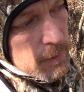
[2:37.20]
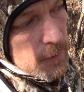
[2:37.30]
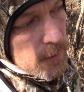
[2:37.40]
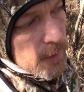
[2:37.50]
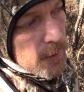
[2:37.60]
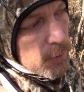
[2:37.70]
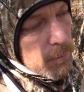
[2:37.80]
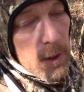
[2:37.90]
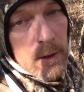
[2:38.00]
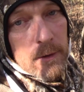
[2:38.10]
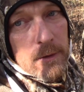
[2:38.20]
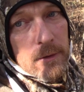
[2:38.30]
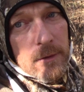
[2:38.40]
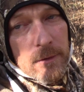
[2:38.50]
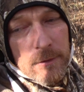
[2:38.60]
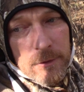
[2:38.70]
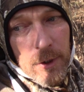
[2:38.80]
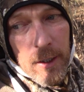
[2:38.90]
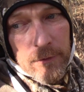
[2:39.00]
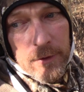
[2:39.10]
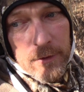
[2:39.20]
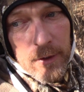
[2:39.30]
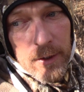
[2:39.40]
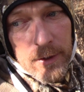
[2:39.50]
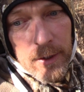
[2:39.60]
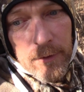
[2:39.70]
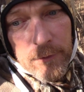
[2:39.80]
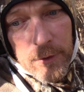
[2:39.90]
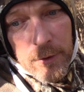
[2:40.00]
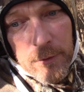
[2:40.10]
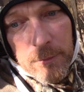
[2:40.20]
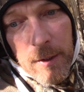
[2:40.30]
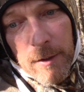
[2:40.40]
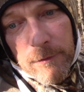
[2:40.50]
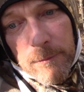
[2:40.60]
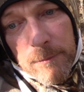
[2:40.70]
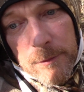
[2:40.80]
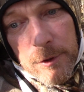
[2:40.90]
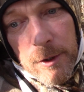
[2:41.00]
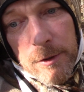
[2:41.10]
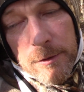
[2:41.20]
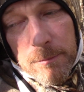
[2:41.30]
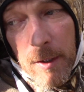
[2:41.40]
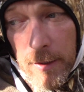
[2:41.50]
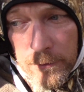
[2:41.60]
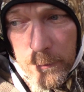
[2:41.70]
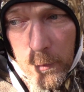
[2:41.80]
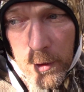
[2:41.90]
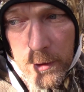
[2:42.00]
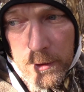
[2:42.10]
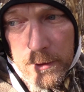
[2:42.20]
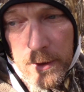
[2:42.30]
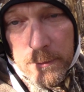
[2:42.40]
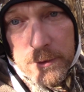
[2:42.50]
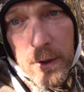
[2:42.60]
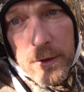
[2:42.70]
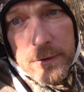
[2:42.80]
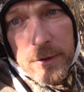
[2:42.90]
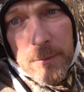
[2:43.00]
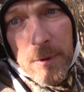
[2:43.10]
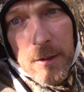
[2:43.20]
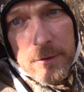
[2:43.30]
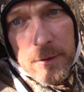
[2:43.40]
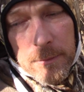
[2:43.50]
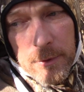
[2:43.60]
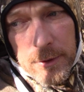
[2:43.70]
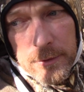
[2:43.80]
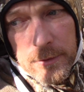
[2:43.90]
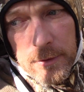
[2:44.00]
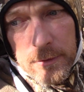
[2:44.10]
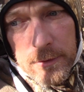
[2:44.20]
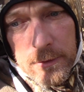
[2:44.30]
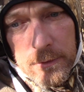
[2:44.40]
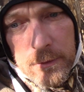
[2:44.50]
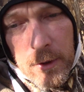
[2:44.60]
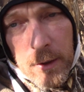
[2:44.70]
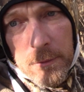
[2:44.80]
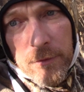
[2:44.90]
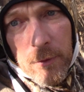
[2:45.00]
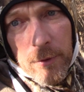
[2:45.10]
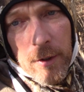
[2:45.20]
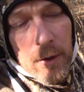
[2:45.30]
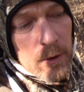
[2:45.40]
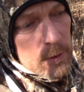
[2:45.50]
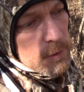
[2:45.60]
and I know by driving late in the afternoon back from church and back from work, I'm starting to see bucks up cruising right before dark.